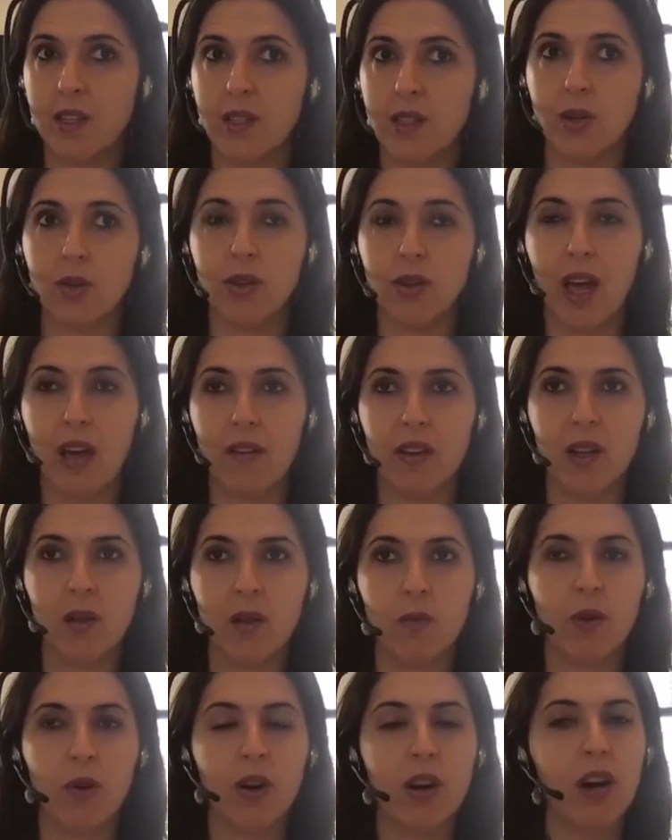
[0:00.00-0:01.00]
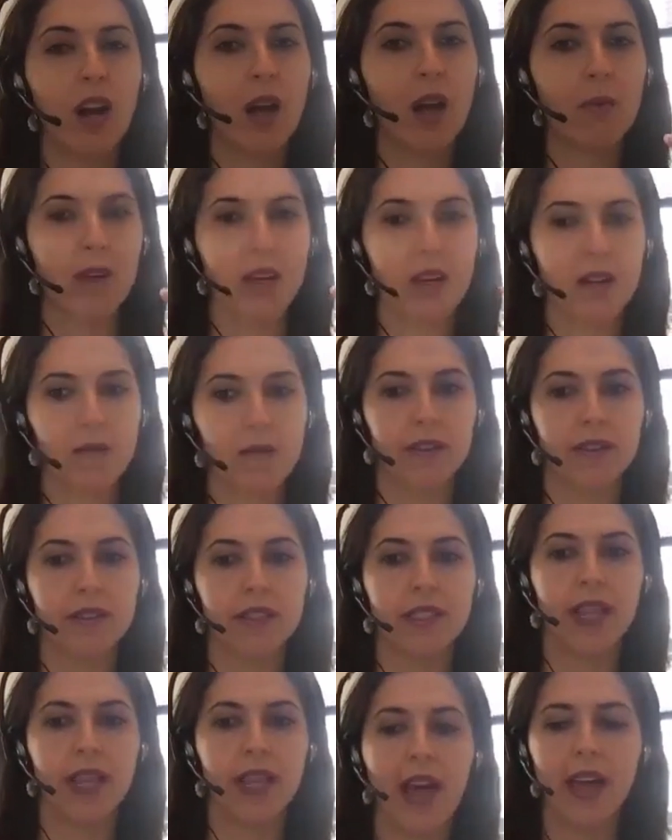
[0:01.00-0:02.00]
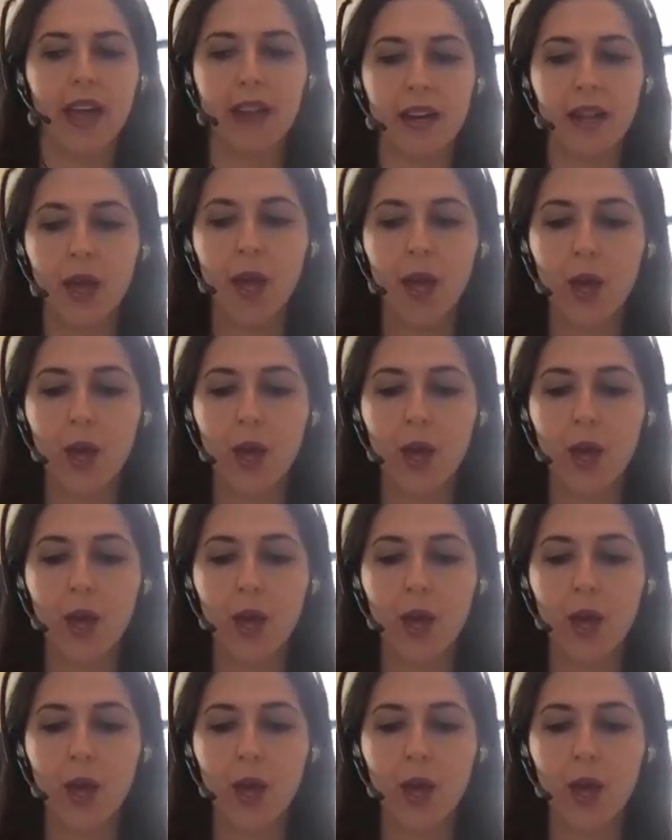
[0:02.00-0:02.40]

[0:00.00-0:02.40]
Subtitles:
don't have anymore, I'm going to feel sad.